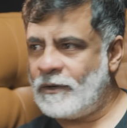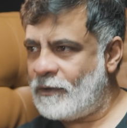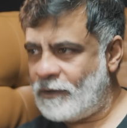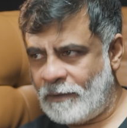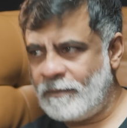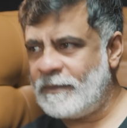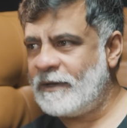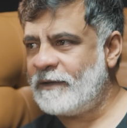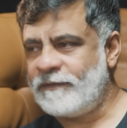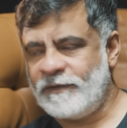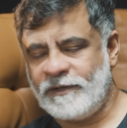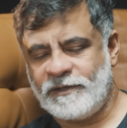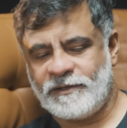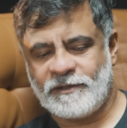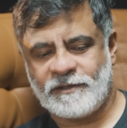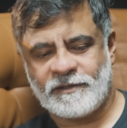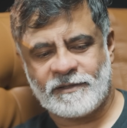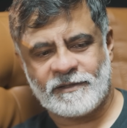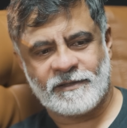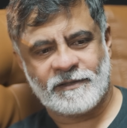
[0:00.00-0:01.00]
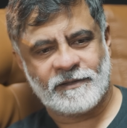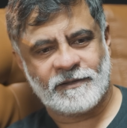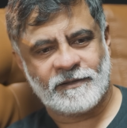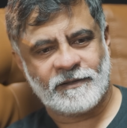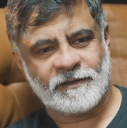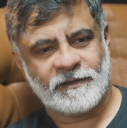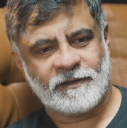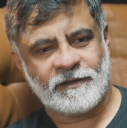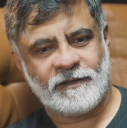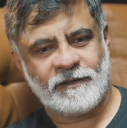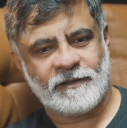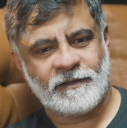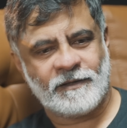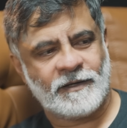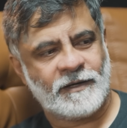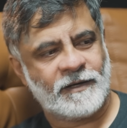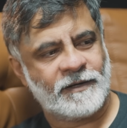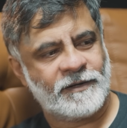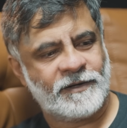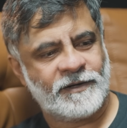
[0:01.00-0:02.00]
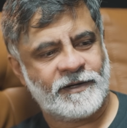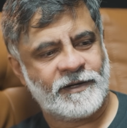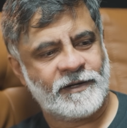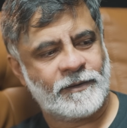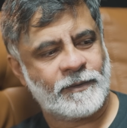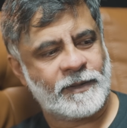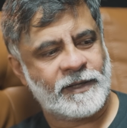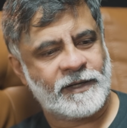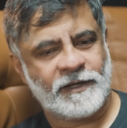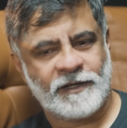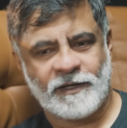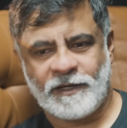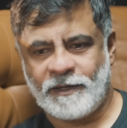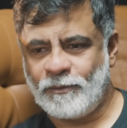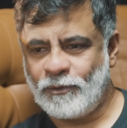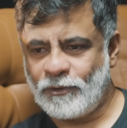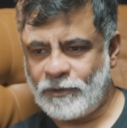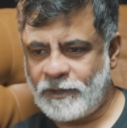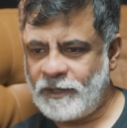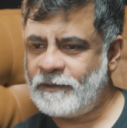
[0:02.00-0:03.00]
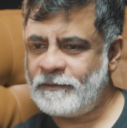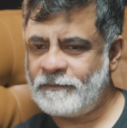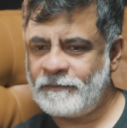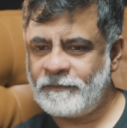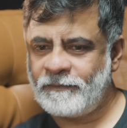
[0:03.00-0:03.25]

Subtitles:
all my features, in a 120-hour booking,